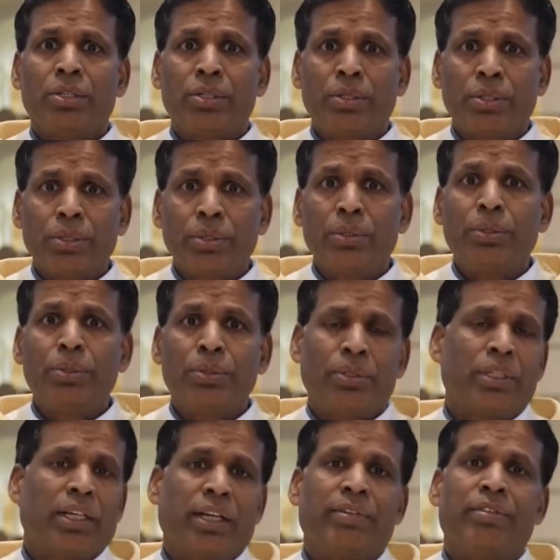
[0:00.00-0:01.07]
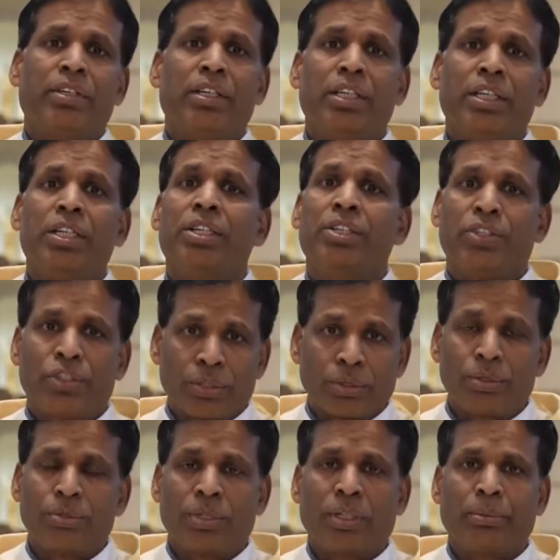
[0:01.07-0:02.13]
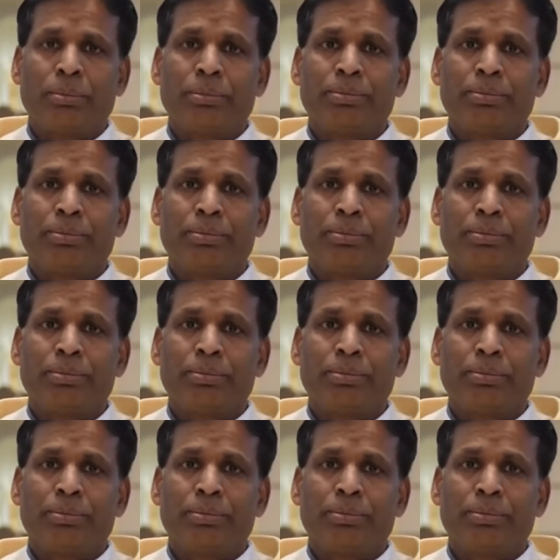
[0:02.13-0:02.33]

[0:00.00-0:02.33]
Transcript: to the heavenly Jerusalem.